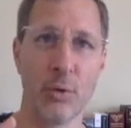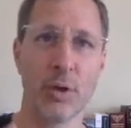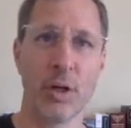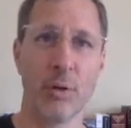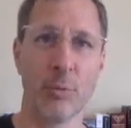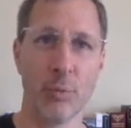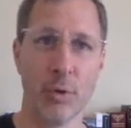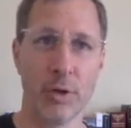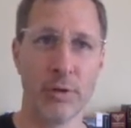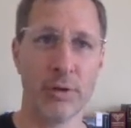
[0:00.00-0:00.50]

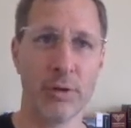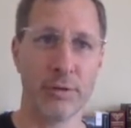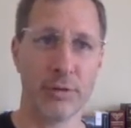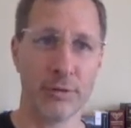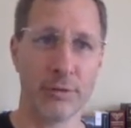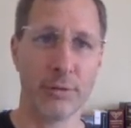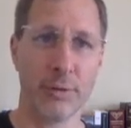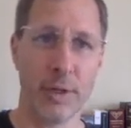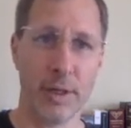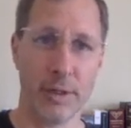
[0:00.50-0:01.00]
code and
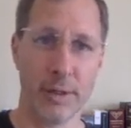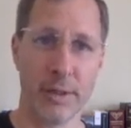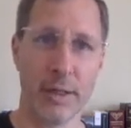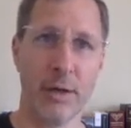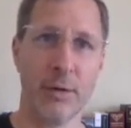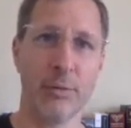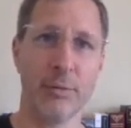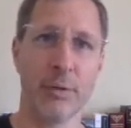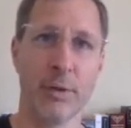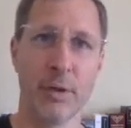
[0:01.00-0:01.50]
run this and
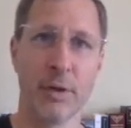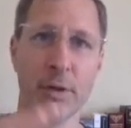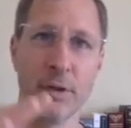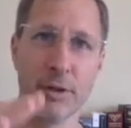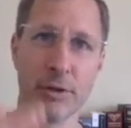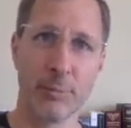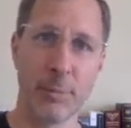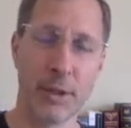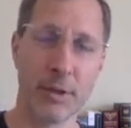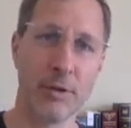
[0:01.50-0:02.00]
try it out.